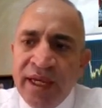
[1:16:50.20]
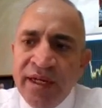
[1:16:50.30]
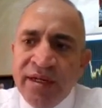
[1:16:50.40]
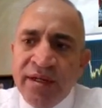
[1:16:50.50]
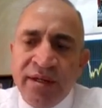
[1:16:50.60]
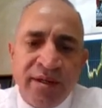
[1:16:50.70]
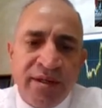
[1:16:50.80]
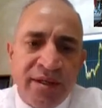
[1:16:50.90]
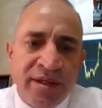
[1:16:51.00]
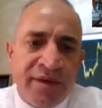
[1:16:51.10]
Again,
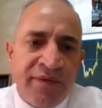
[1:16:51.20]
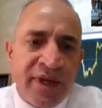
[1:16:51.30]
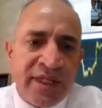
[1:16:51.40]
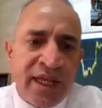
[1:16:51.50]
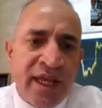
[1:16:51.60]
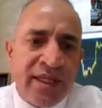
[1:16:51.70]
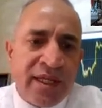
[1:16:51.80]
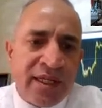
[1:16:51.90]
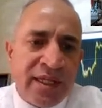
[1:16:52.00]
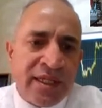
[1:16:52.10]
the first
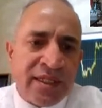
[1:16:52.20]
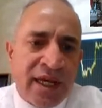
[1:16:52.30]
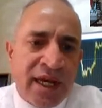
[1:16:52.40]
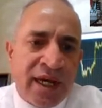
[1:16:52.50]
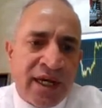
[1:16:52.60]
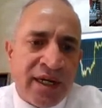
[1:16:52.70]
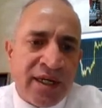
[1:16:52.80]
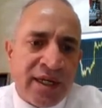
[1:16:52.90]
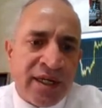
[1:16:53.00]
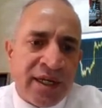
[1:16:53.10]
candle is
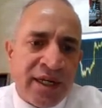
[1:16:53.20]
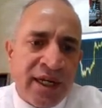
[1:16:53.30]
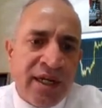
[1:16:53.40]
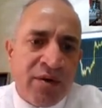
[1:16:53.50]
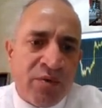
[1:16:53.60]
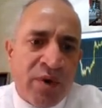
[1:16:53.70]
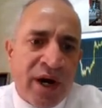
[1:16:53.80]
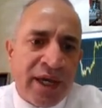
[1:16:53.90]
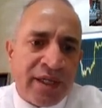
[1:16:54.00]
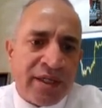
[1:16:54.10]
a real
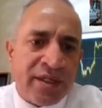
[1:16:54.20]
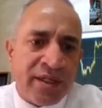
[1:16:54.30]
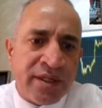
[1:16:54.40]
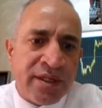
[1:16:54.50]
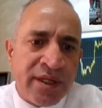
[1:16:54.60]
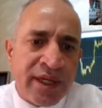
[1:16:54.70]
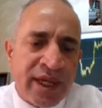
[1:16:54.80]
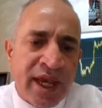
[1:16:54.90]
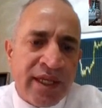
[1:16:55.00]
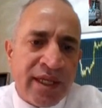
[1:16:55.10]
white
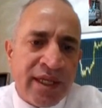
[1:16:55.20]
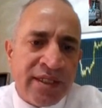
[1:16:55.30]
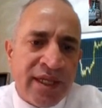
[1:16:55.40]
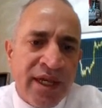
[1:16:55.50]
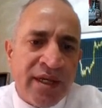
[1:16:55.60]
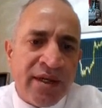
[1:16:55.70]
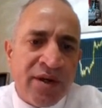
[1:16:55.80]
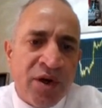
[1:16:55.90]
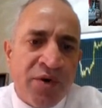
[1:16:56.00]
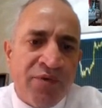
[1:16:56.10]
candlestick,